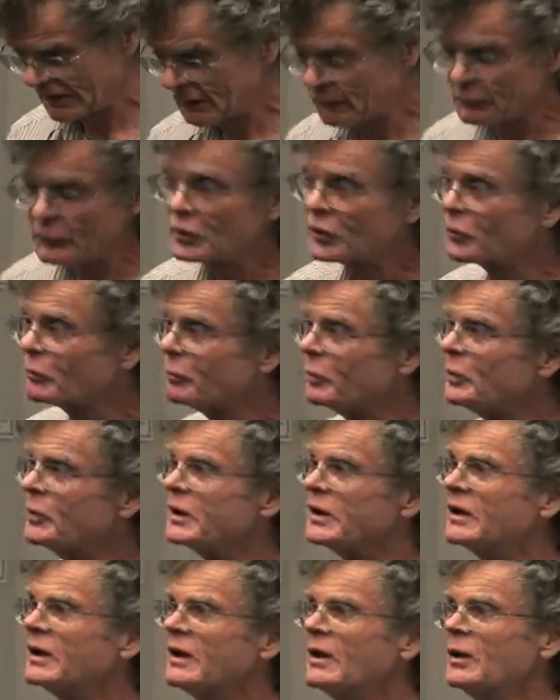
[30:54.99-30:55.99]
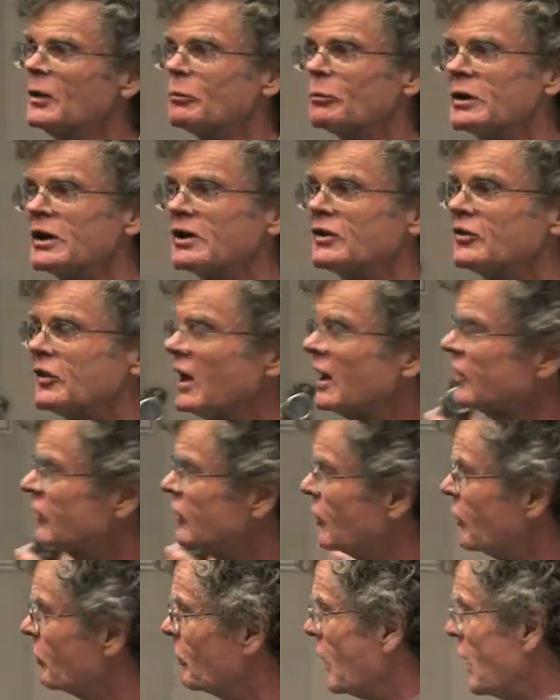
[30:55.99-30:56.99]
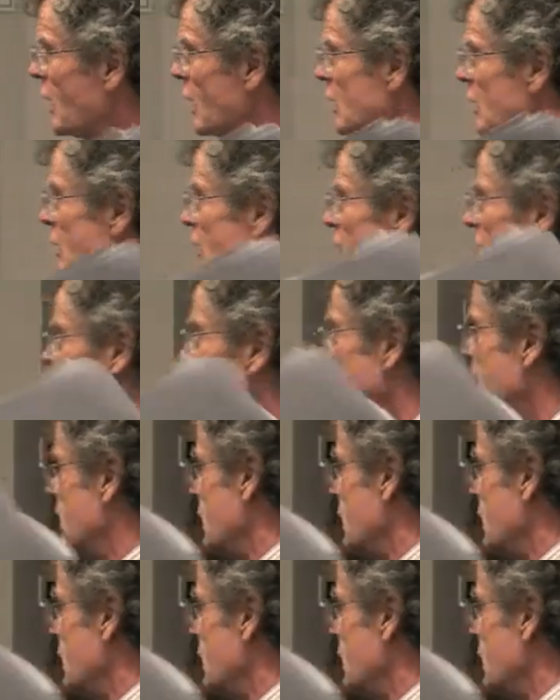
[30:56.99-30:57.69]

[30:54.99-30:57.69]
Even more to the point, putting sex in the model